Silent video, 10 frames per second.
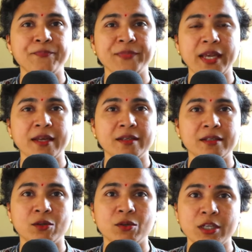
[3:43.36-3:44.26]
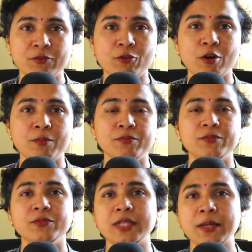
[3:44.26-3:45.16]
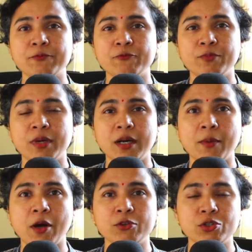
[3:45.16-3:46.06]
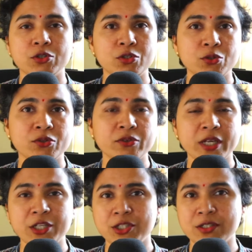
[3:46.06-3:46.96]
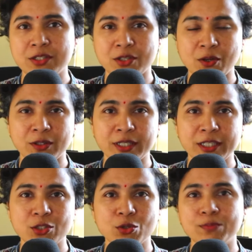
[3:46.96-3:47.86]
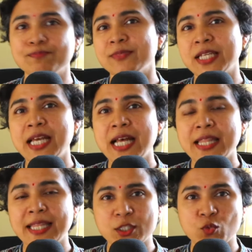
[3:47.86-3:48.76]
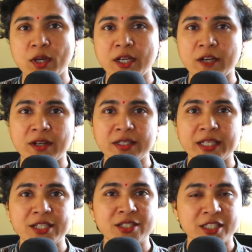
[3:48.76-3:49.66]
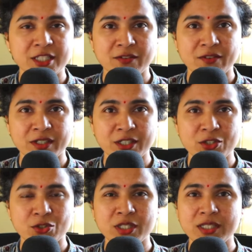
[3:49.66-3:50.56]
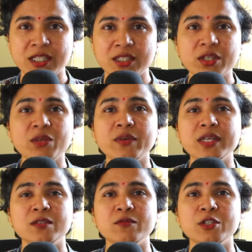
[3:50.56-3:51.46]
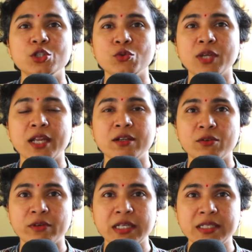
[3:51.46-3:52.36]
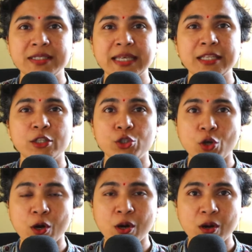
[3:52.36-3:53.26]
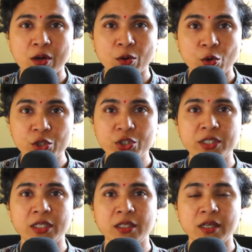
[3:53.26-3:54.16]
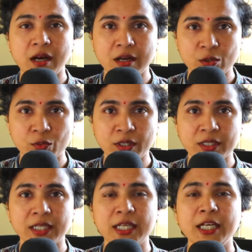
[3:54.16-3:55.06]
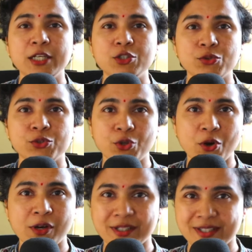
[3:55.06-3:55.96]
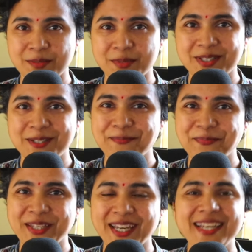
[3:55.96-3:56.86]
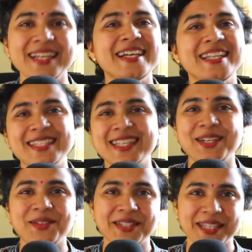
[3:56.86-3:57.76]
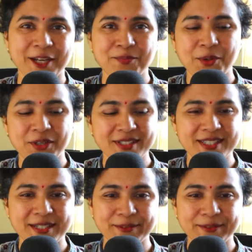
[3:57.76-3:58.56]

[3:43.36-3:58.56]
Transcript: and, you know, inform them about your new creations and all that. So that's one advantage and disadvantage. So these are 3 ways in which you can really sell your original artwork to your customers. Okay, let's get to the second point.